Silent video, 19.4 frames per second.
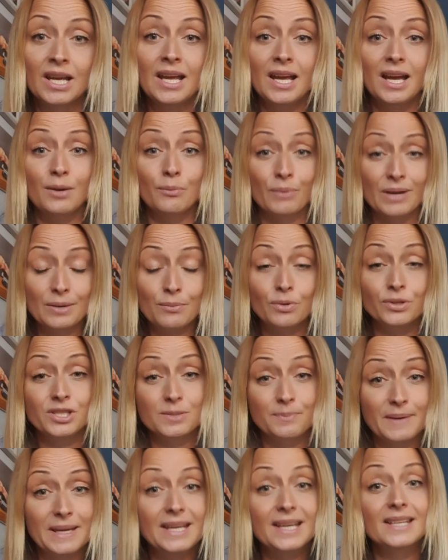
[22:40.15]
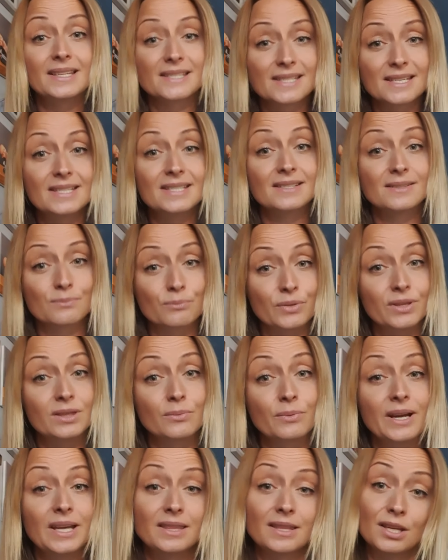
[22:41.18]
and we want to be consistent with the
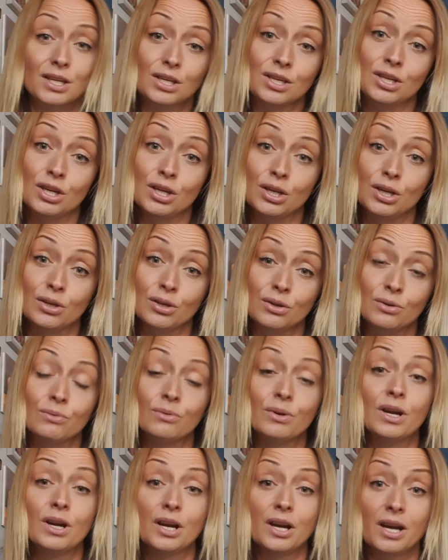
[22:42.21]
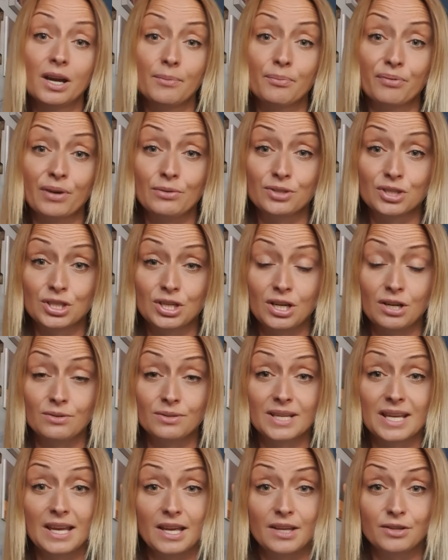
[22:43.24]
way that you approach
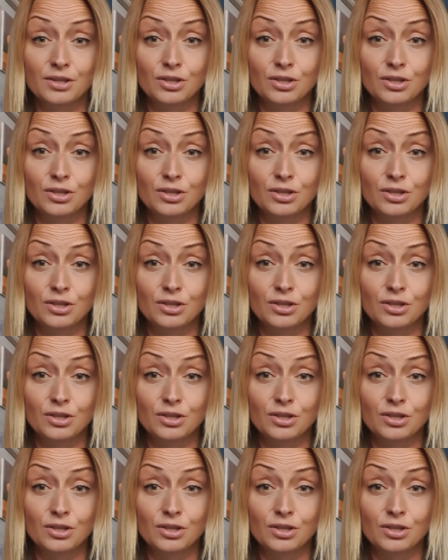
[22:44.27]
childcare,